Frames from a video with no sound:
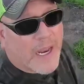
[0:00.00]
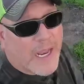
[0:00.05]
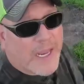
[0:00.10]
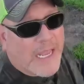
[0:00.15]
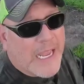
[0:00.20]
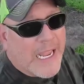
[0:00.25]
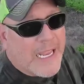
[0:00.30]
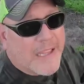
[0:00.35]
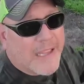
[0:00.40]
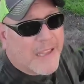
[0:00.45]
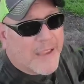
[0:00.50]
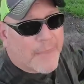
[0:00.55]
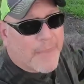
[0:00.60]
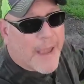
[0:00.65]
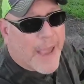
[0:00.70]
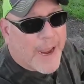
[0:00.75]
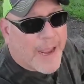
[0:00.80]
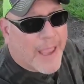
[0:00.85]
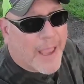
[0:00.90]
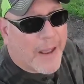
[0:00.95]
I need to get
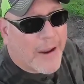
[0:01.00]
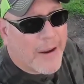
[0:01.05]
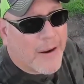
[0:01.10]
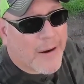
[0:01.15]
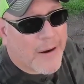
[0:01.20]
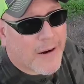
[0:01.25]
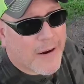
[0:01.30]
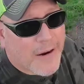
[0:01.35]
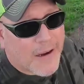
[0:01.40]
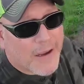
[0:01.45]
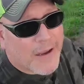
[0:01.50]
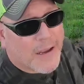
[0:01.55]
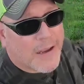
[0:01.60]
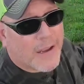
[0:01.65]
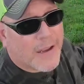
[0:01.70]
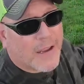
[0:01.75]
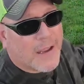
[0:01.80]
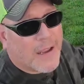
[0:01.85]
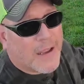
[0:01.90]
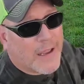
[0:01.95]
back out here
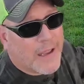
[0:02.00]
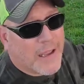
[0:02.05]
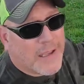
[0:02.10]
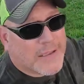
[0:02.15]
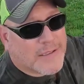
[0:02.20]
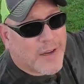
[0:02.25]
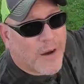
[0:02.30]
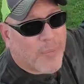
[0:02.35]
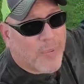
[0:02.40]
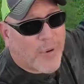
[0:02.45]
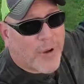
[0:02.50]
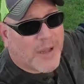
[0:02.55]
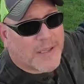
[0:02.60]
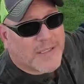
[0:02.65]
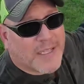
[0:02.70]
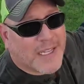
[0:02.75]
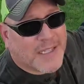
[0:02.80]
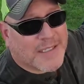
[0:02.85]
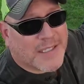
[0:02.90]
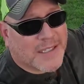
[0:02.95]
and start
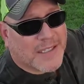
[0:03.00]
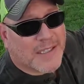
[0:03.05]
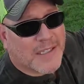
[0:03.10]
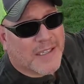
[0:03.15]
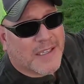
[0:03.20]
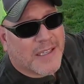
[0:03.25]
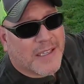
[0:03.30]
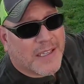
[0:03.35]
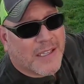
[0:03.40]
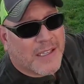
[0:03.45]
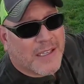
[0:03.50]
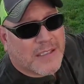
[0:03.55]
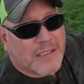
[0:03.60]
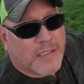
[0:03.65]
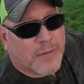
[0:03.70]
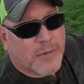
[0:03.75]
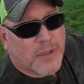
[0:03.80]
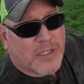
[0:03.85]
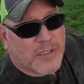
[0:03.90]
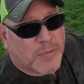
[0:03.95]
processing
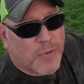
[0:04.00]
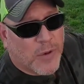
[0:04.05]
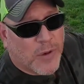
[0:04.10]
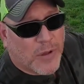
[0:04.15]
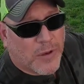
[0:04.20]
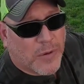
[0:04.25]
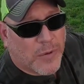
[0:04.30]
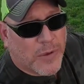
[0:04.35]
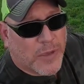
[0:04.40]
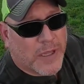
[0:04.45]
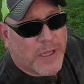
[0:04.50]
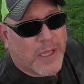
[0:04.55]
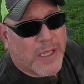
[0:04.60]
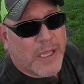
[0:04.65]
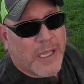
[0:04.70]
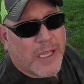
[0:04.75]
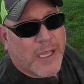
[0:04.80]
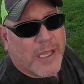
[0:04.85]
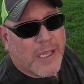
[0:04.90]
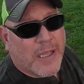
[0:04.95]
some of this boiler wood.
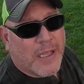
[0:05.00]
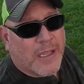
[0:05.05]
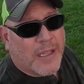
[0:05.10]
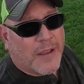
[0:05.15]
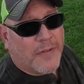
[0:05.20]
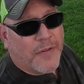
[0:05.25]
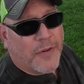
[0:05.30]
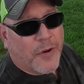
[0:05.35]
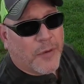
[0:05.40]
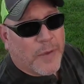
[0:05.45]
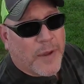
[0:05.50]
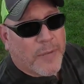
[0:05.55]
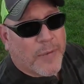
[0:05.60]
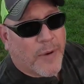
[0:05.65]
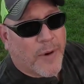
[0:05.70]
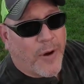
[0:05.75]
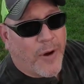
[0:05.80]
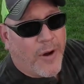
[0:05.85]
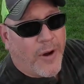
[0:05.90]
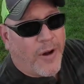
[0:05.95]
If you
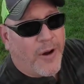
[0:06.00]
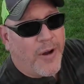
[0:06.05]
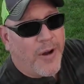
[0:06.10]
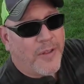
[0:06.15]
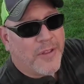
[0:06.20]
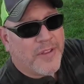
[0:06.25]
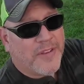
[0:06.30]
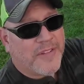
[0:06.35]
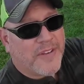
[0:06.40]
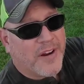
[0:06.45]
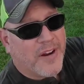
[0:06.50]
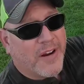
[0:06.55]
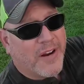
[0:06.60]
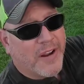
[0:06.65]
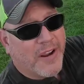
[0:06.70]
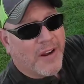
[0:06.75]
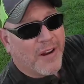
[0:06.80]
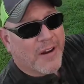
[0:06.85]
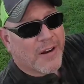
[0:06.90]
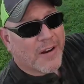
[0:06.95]
remember, all this
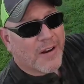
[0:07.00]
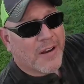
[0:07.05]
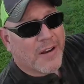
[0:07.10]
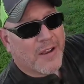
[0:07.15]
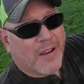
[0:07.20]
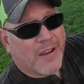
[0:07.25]
area here